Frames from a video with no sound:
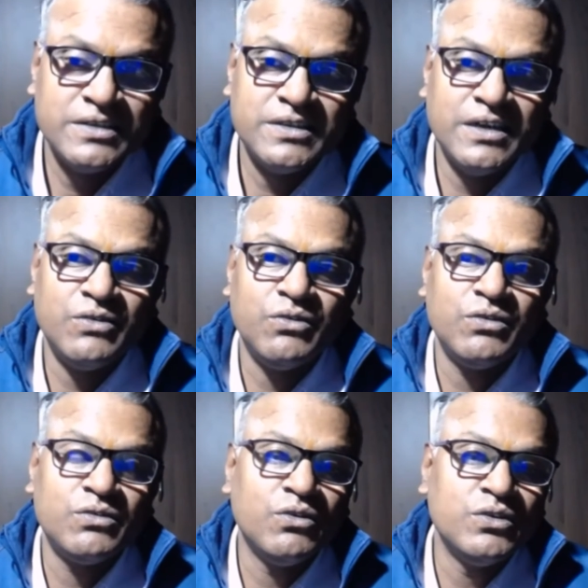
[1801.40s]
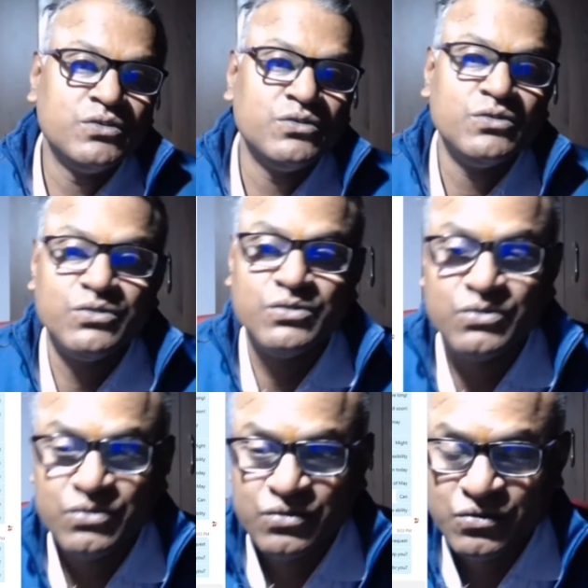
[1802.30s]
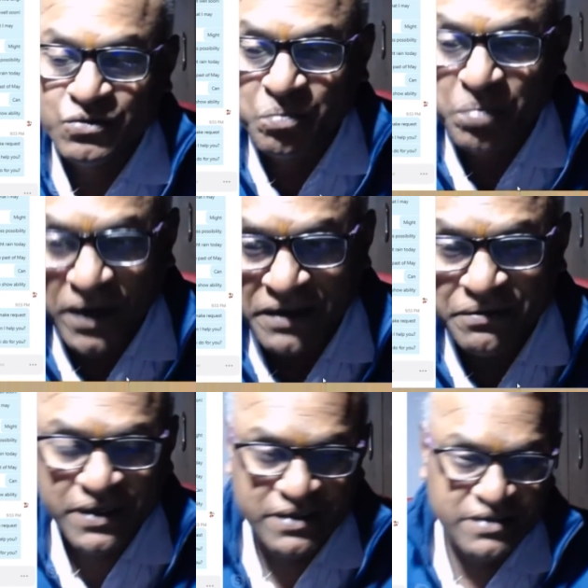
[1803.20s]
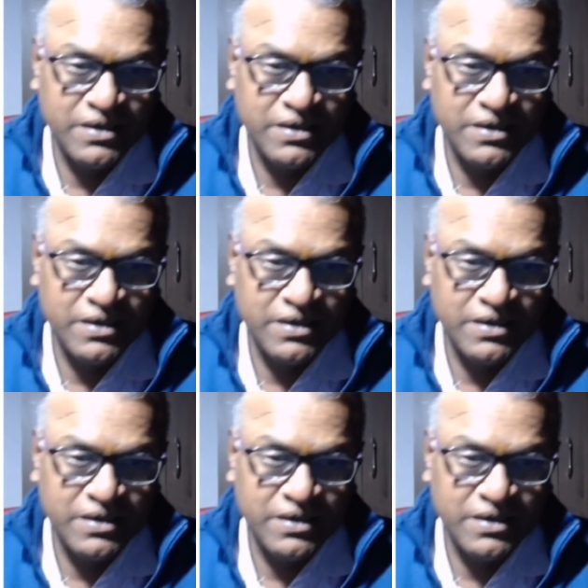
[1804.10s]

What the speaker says: They don't go to private.